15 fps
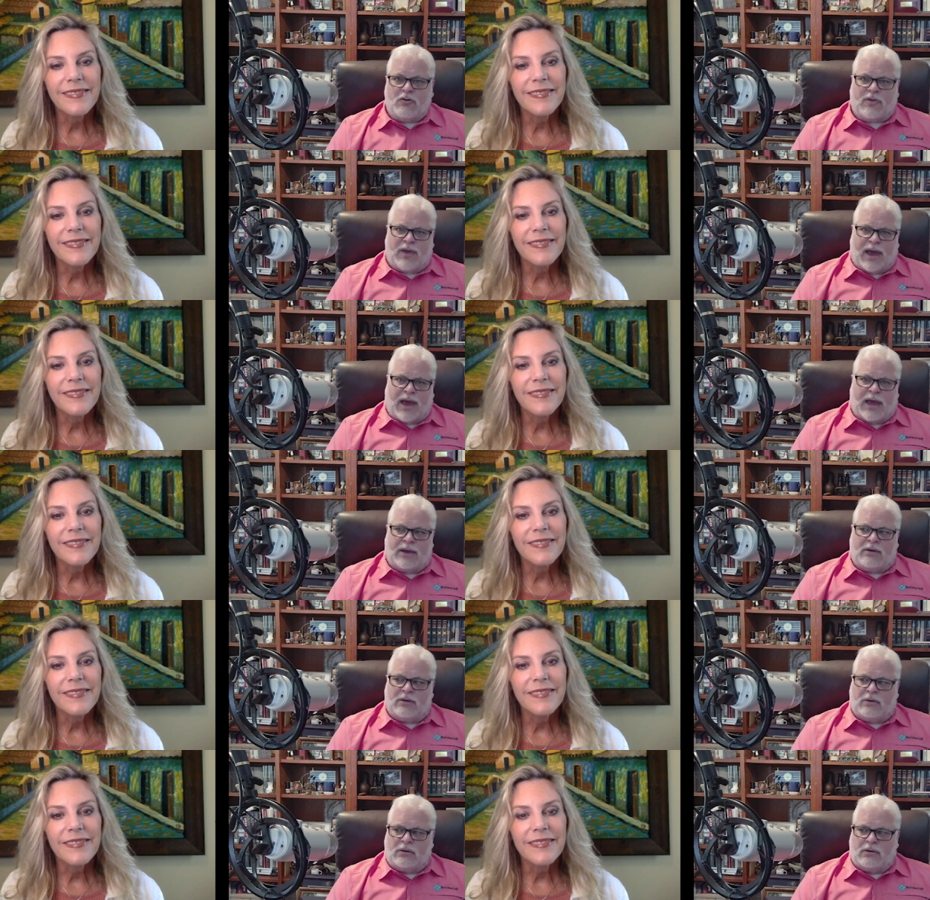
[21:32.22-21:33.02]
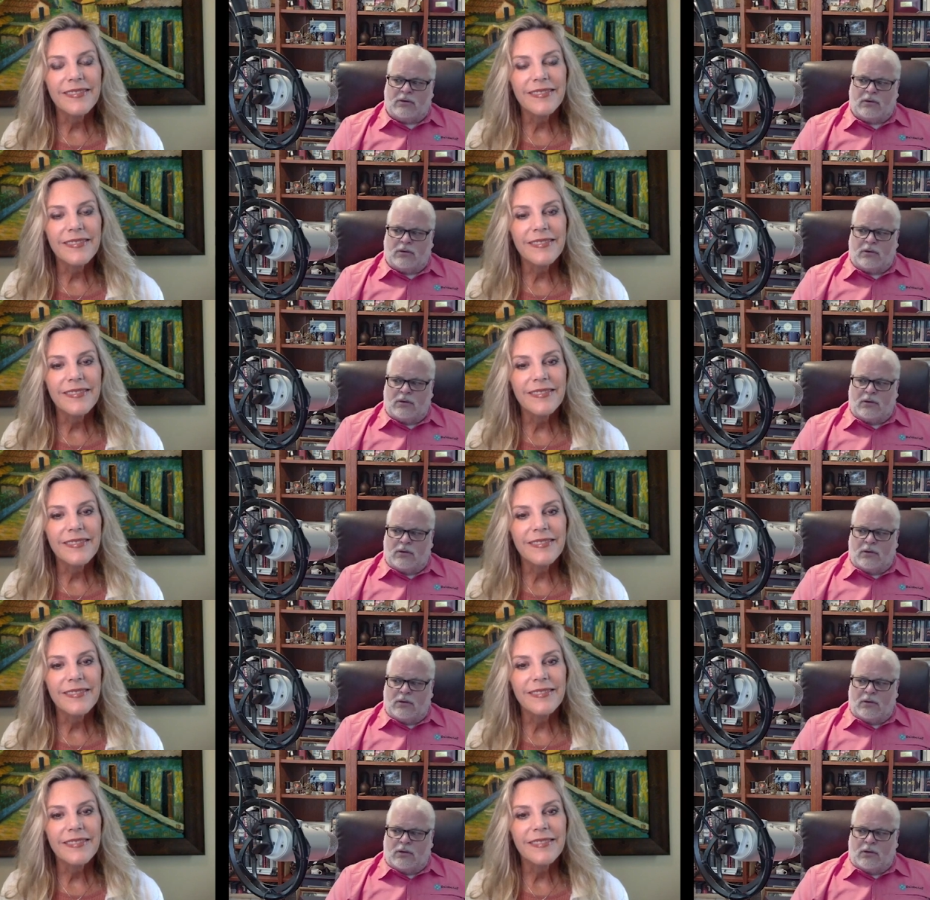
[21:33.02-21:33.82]
Speaker 1: that
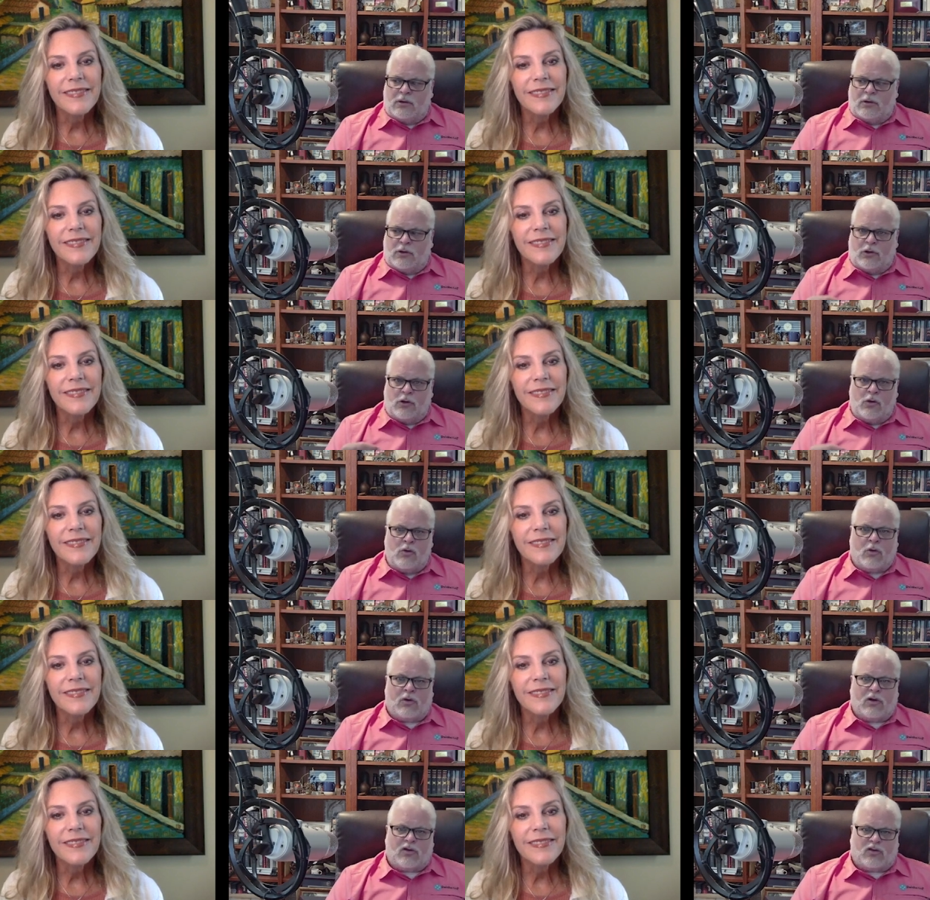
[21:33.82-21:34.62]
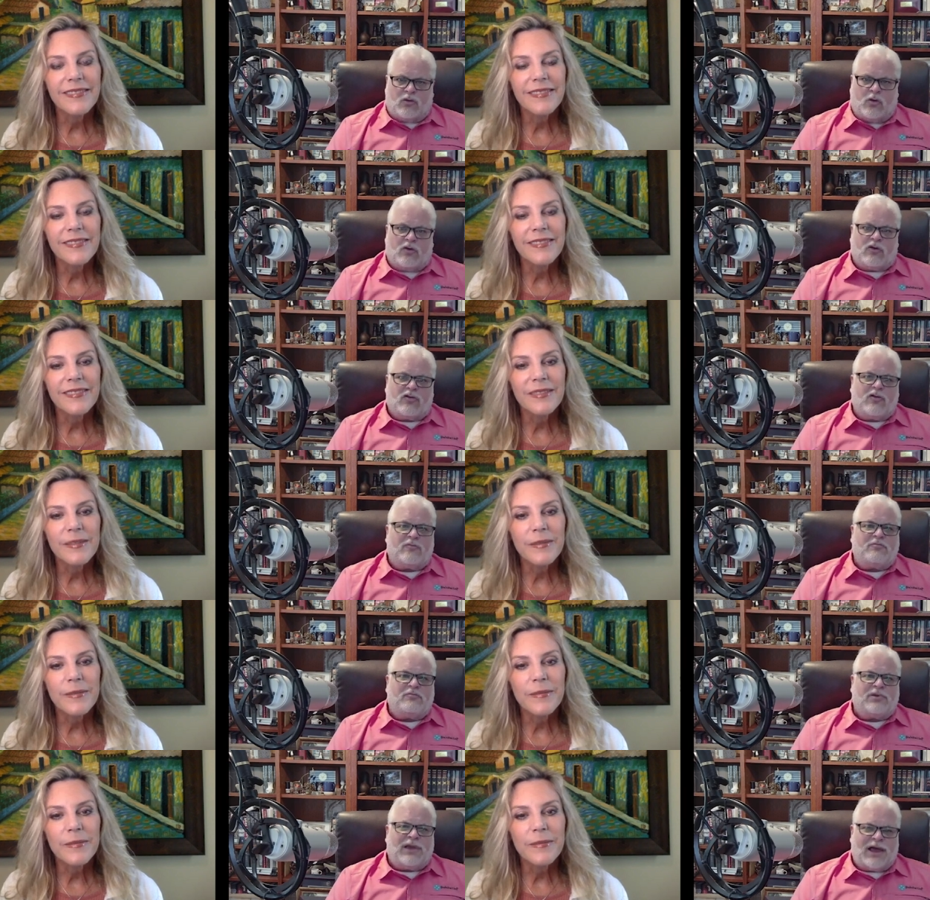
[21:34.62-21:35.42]
you are a source
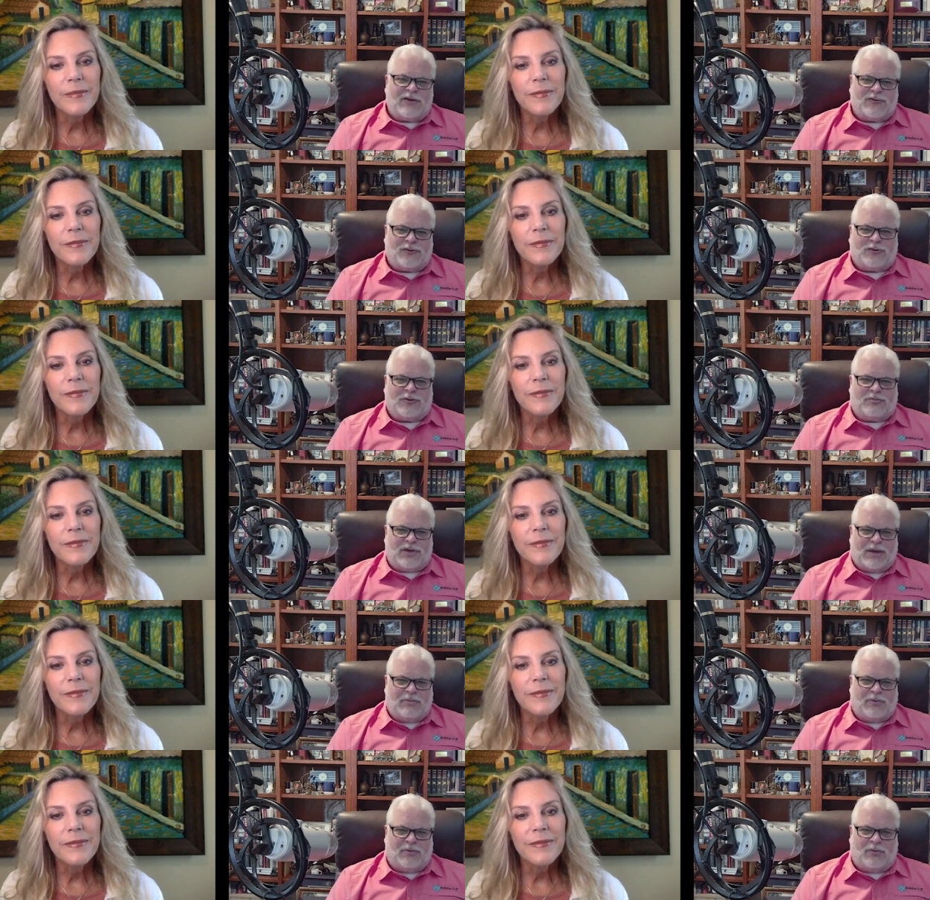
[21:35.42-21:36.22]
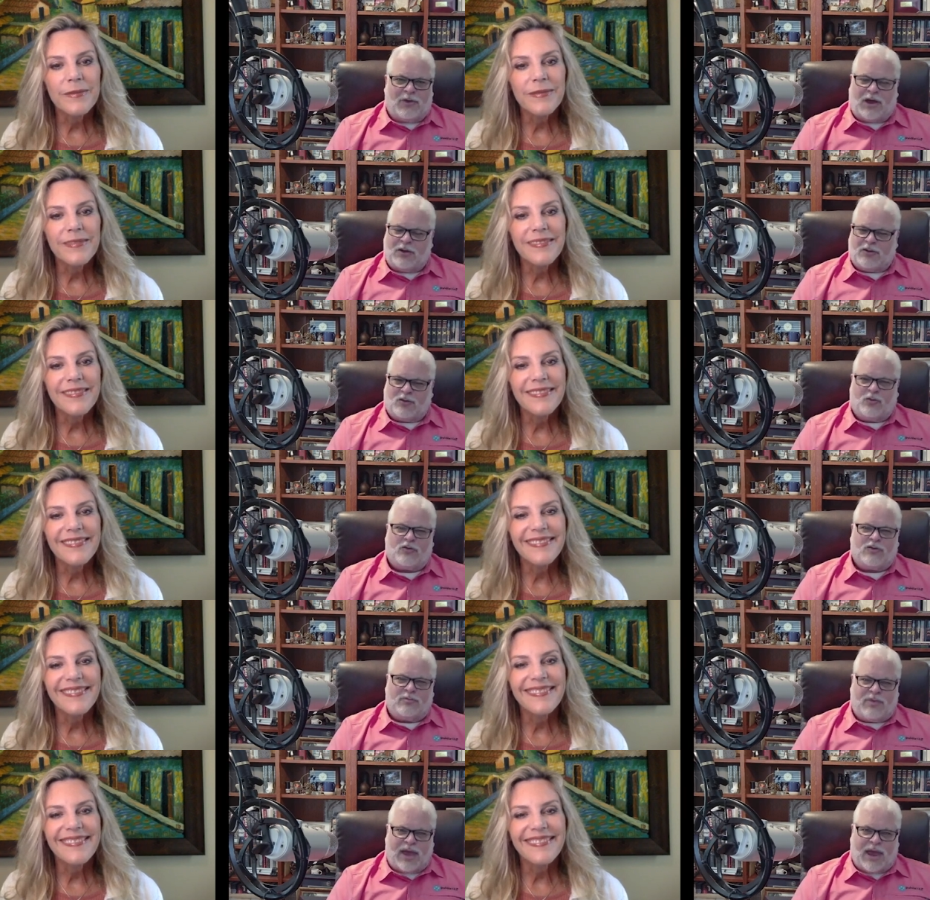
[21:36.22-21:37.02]
of pleasure to people, not a
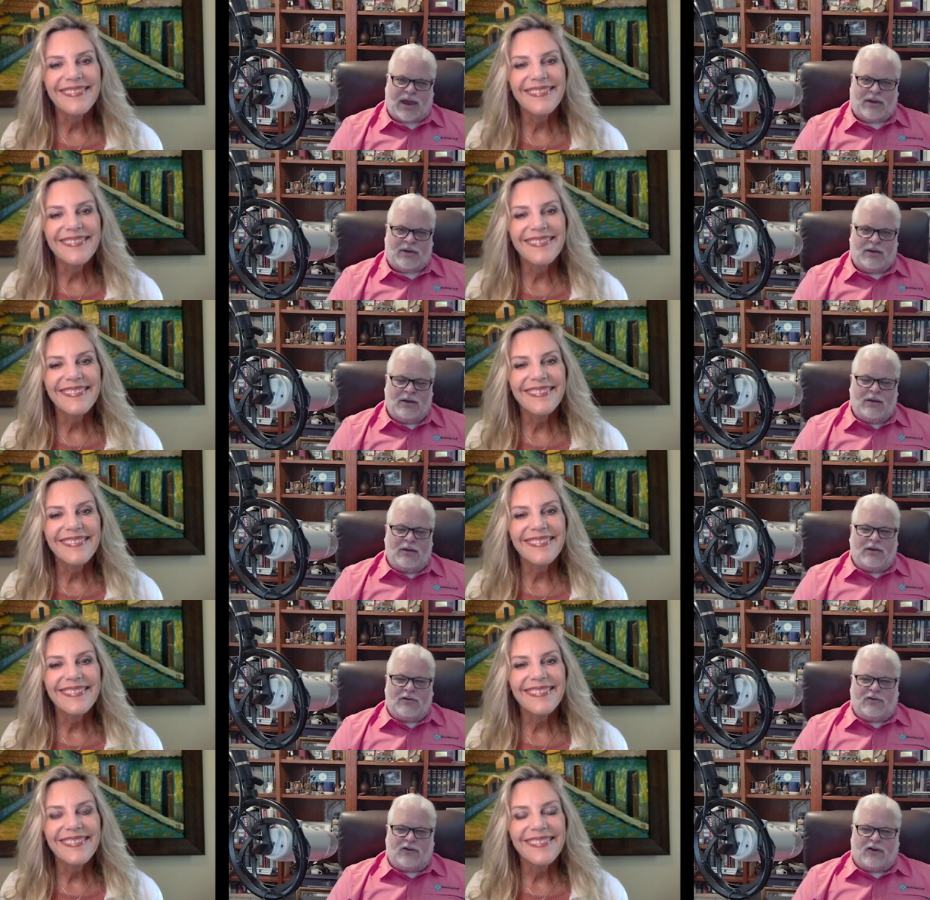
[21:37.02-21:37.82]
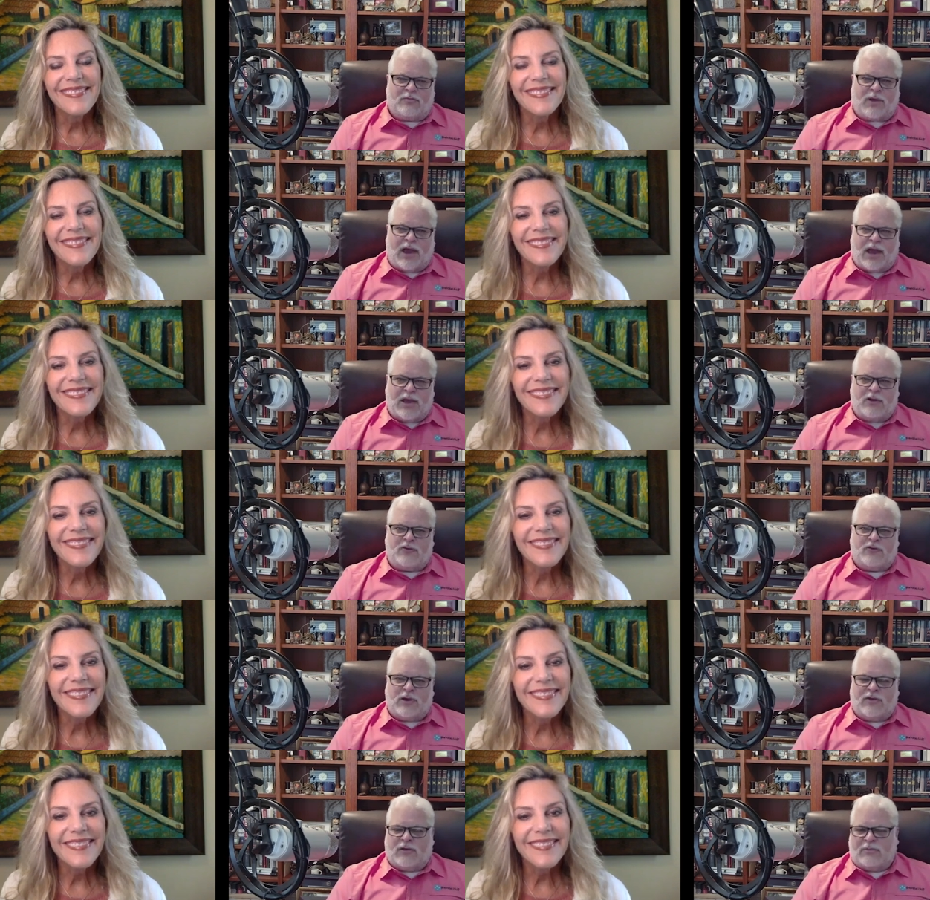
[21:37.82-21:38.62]
source of pain, just by how you
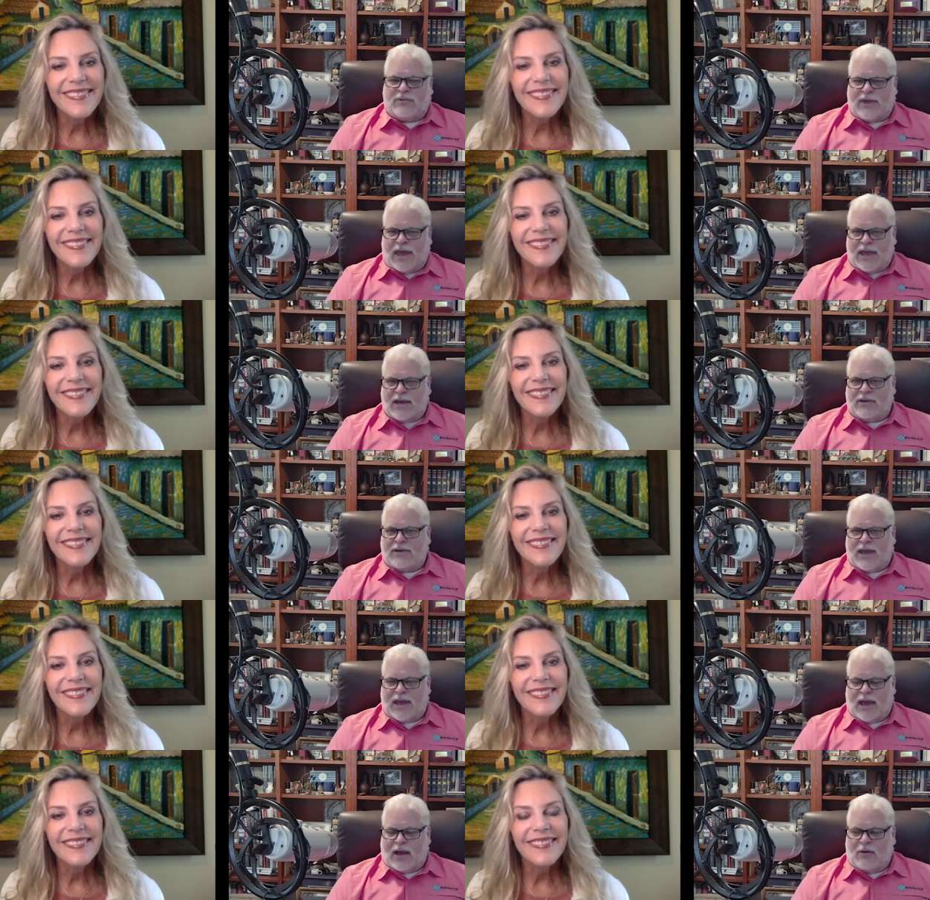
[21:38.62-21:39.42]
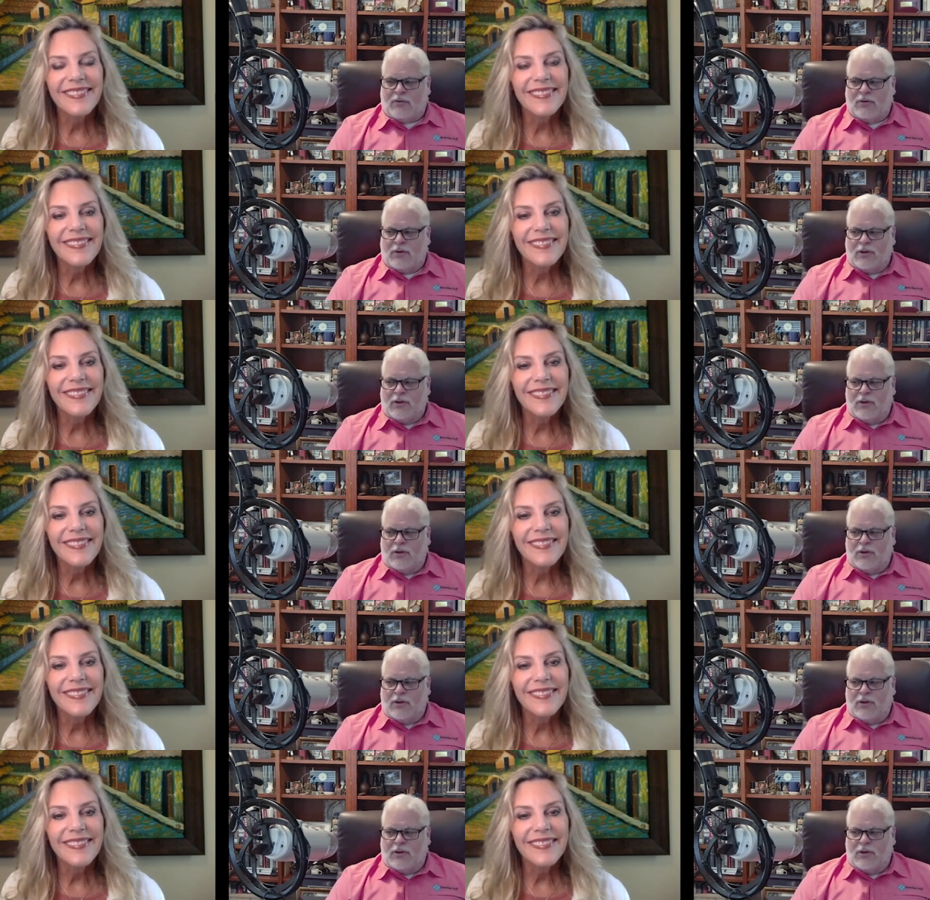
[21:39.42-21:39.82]
treat them day in and day out,